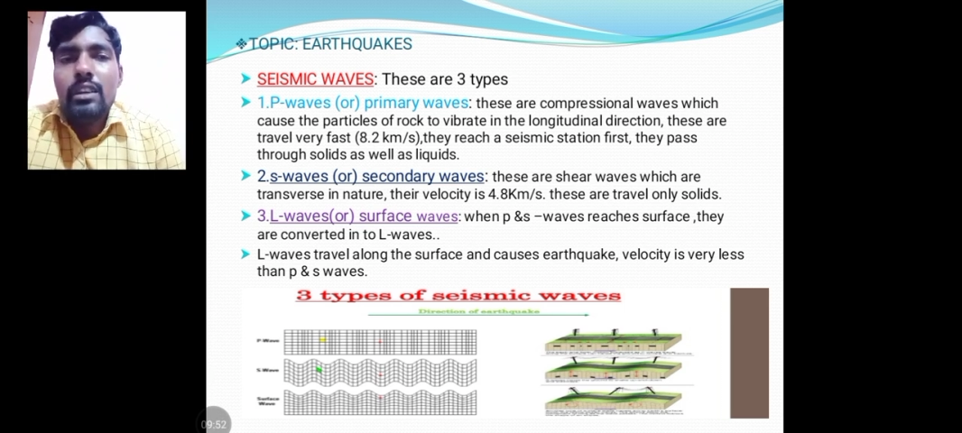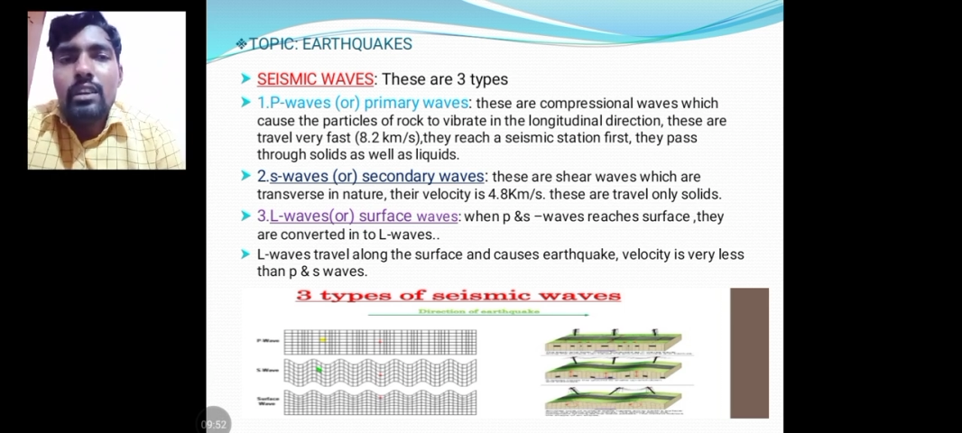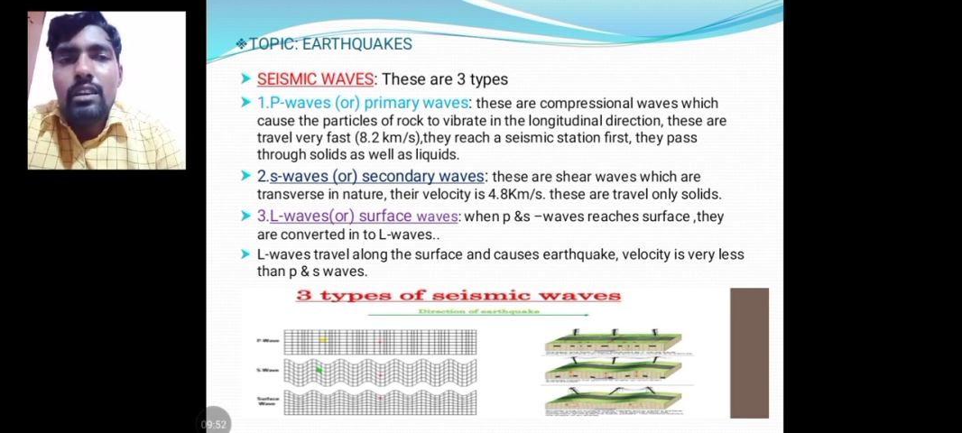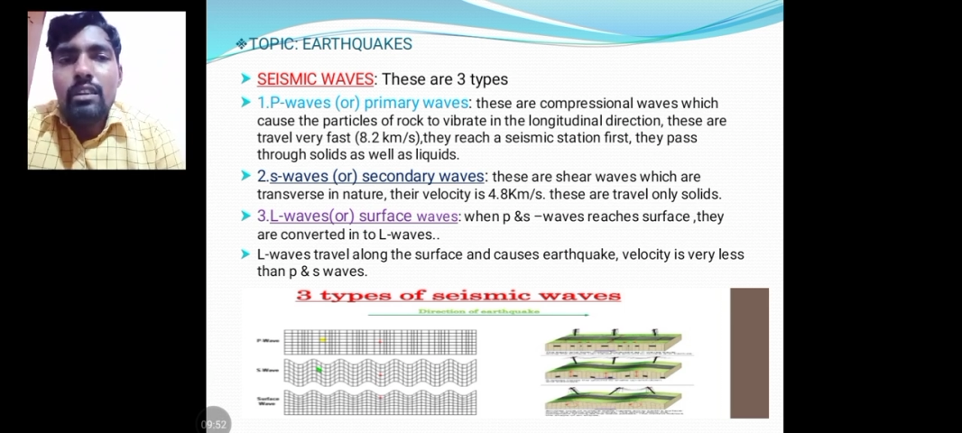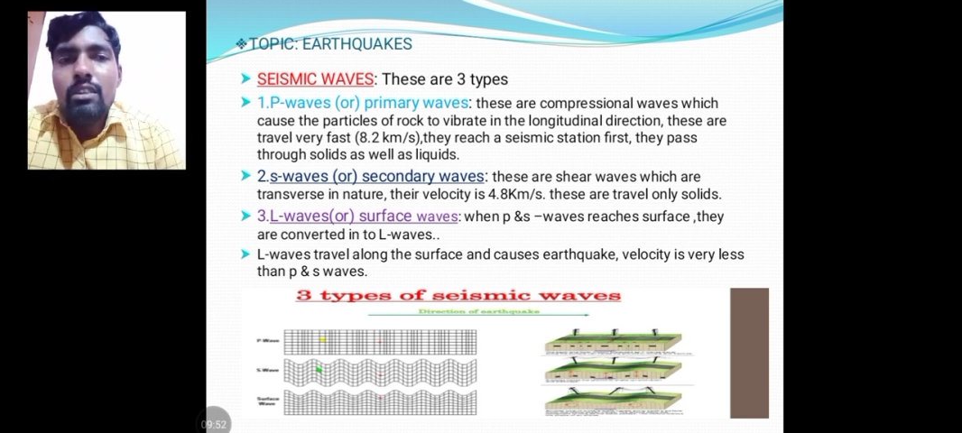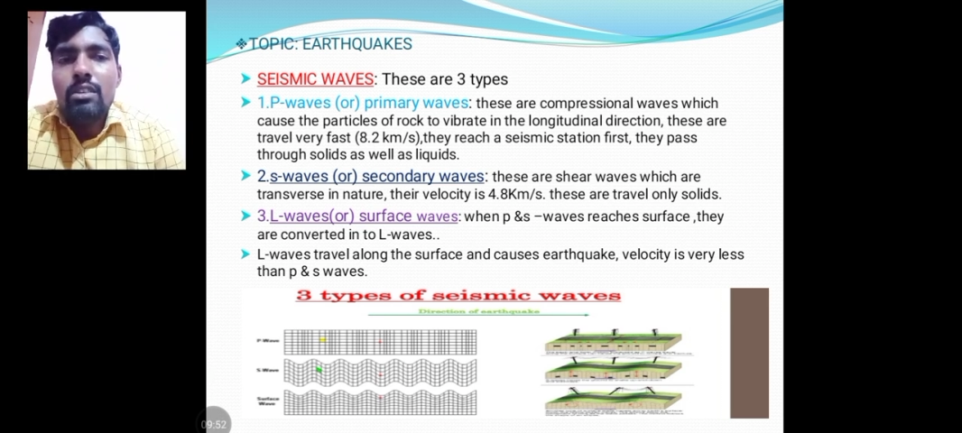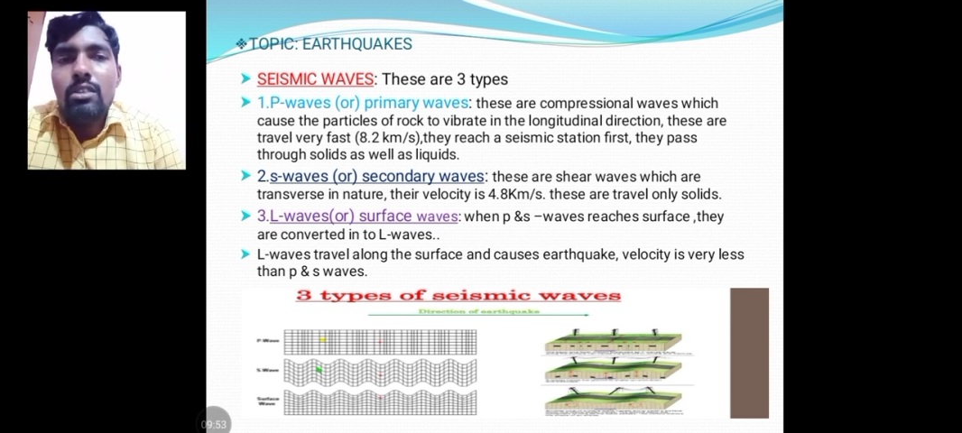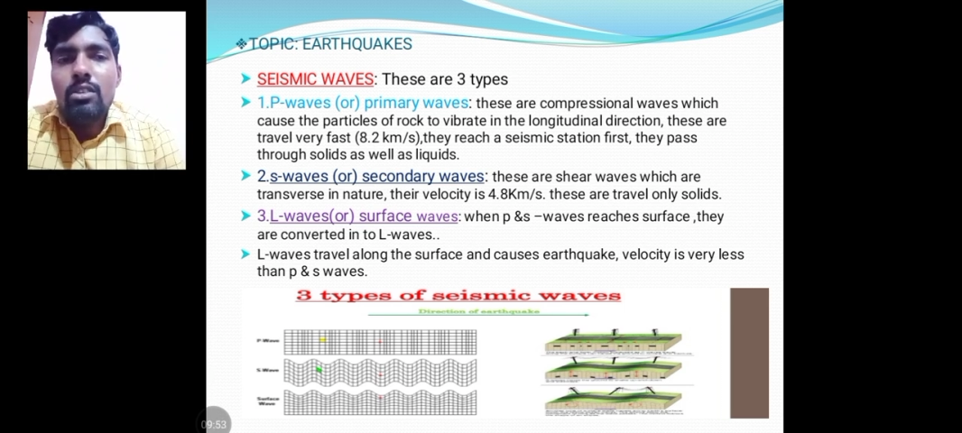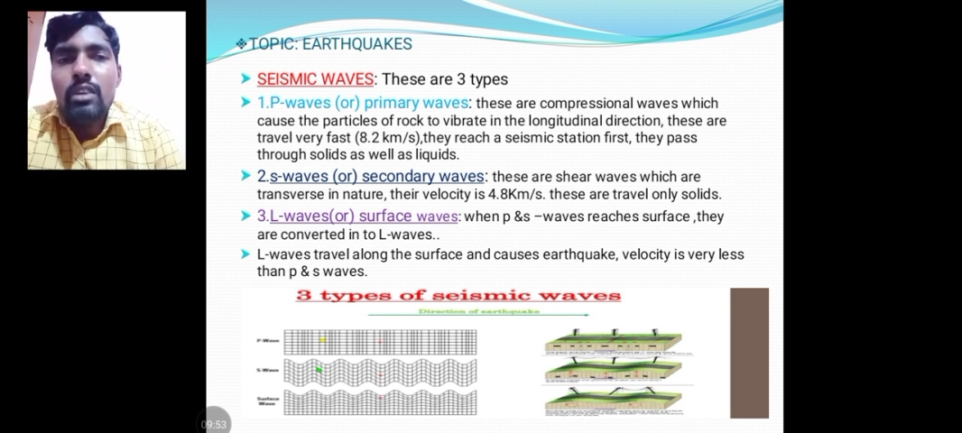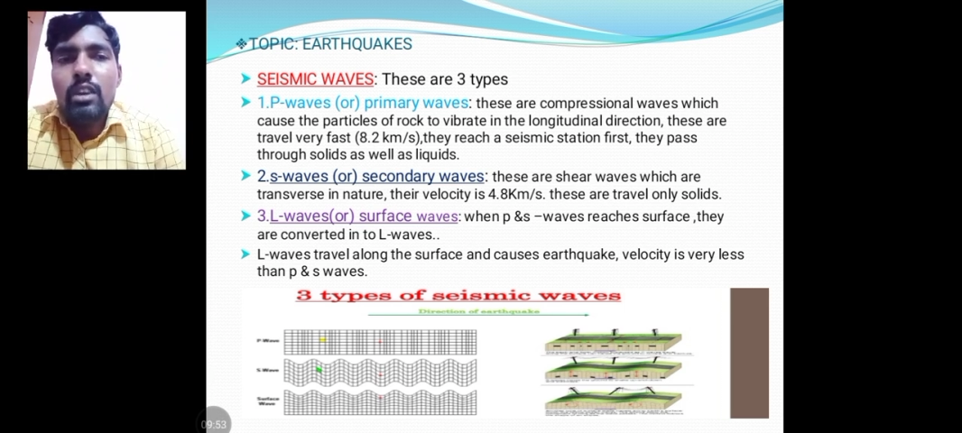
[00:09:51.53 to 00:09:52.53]

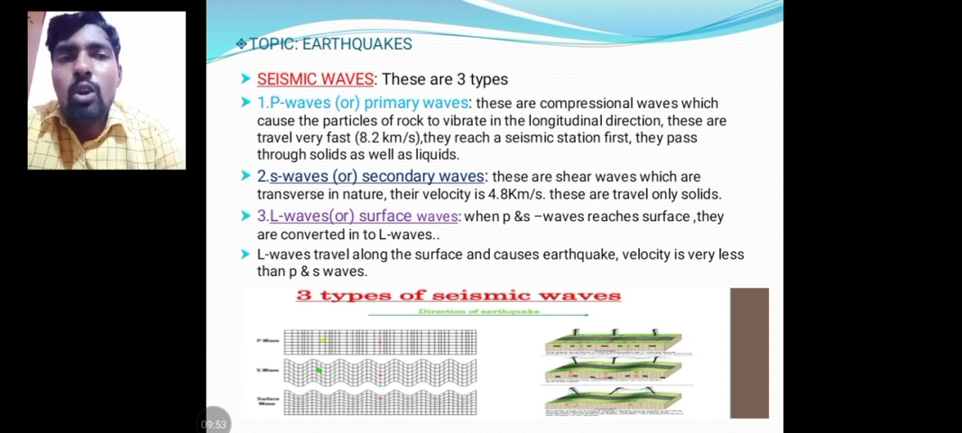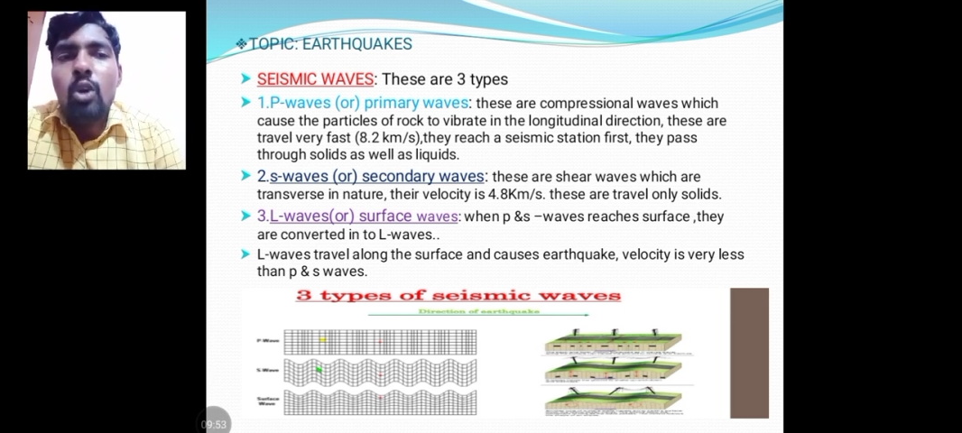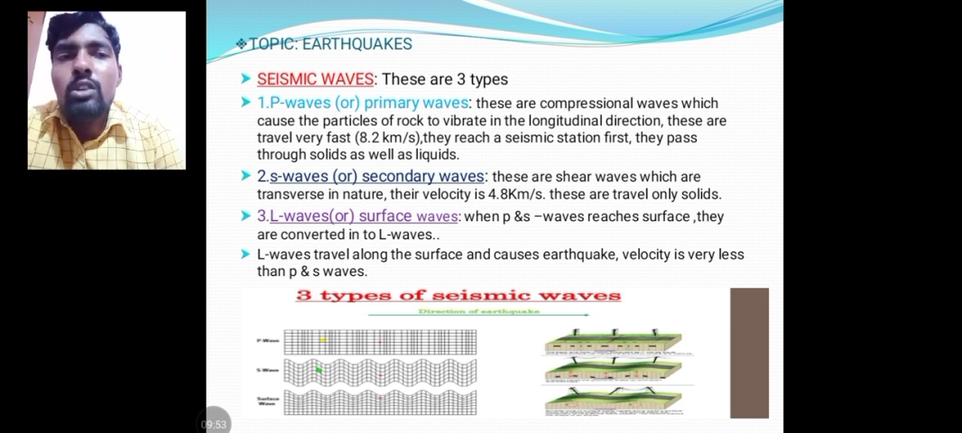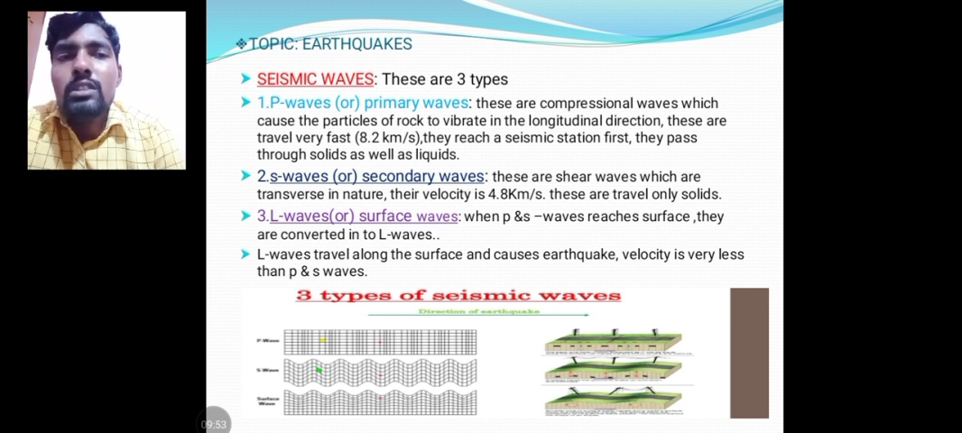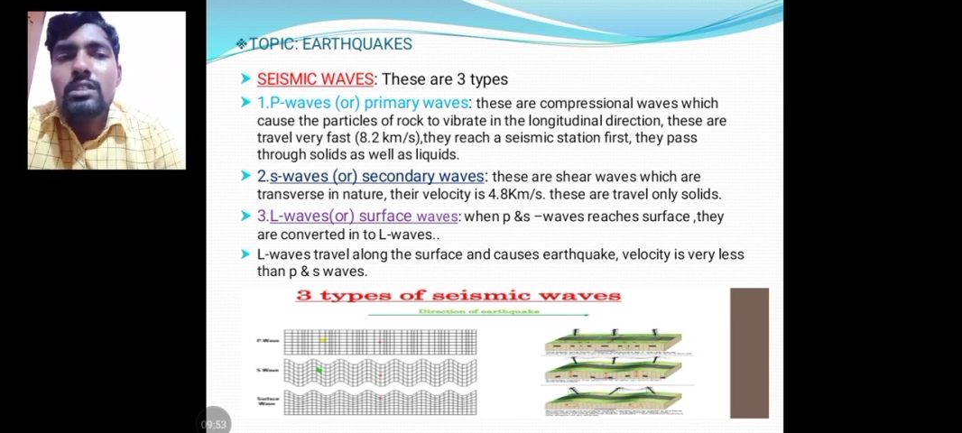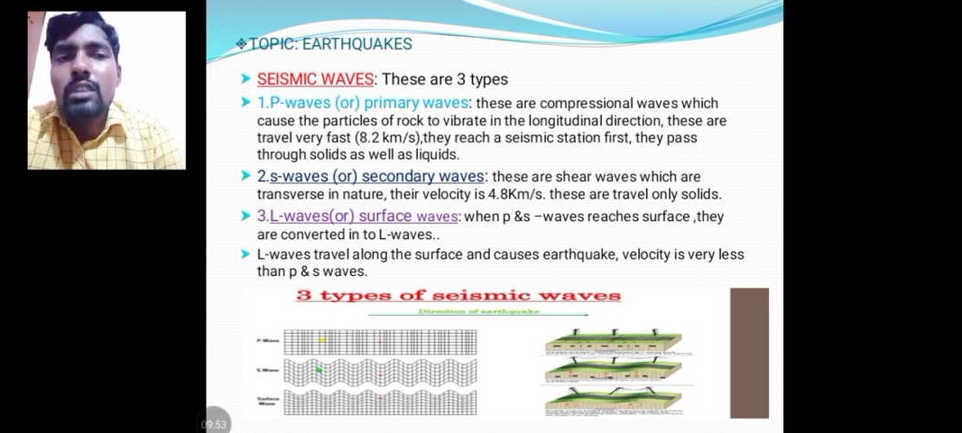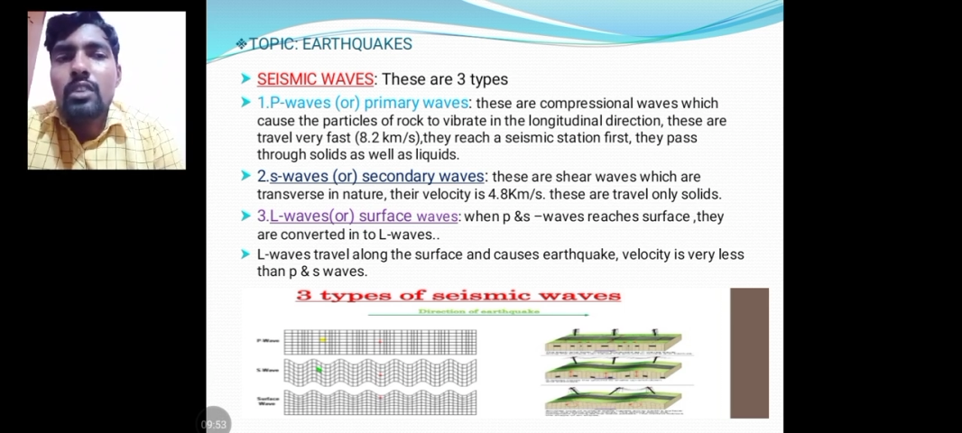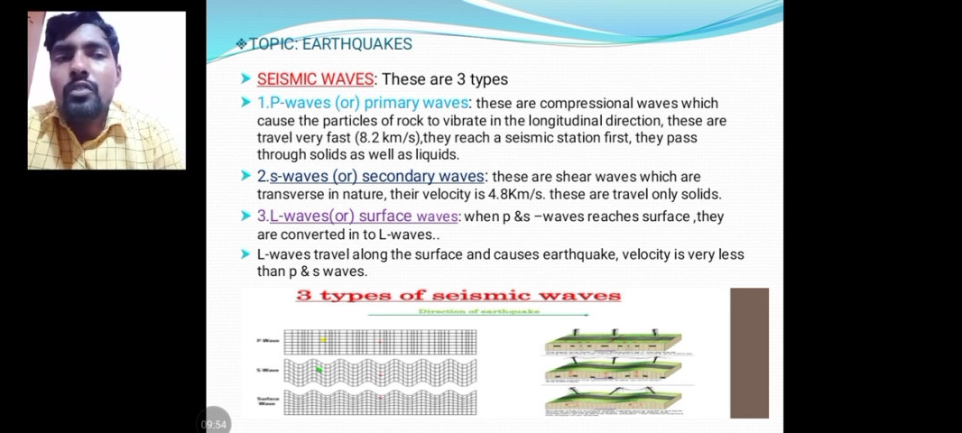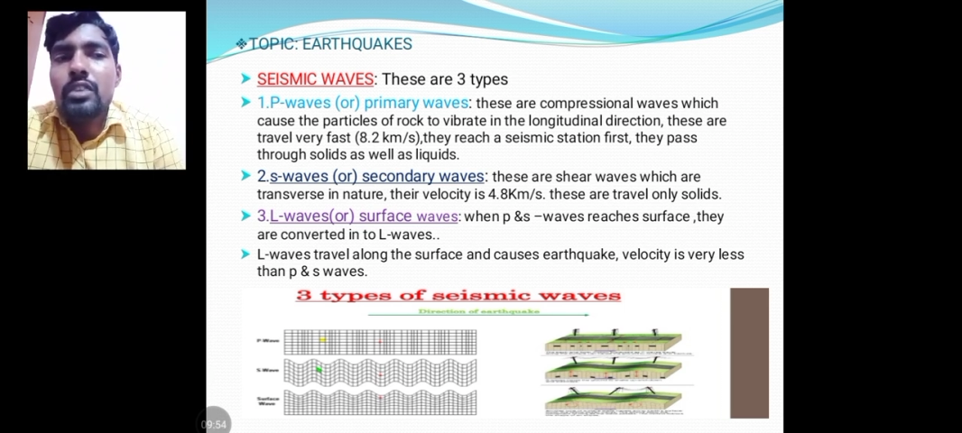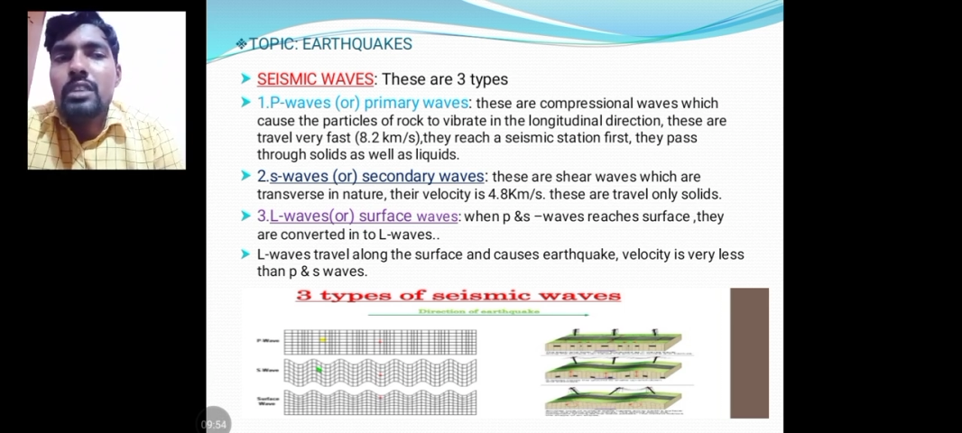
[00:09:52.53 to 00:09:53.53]
along the
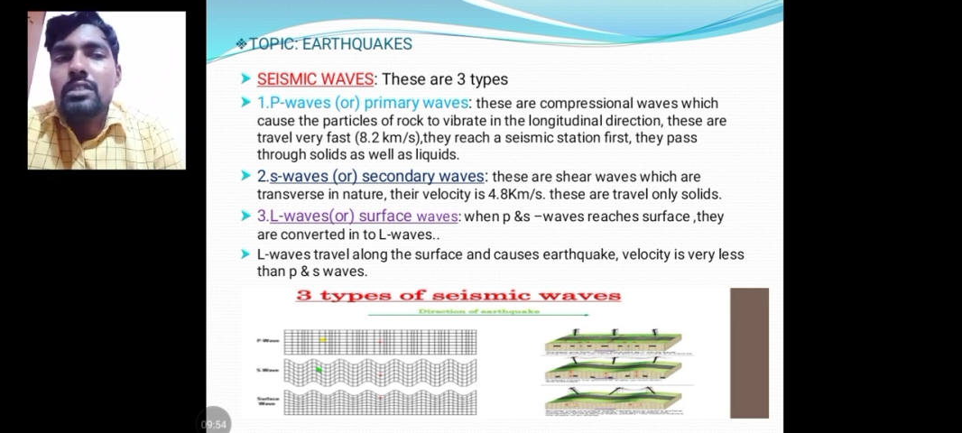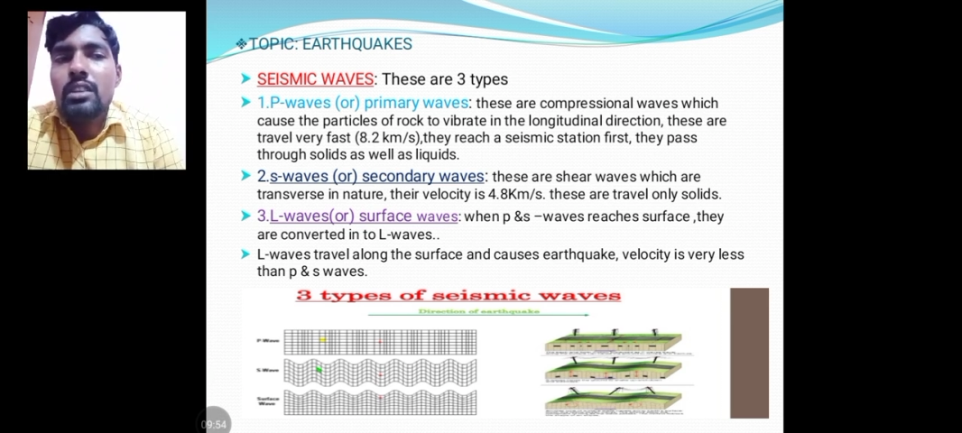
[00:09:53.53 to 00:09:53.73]
surface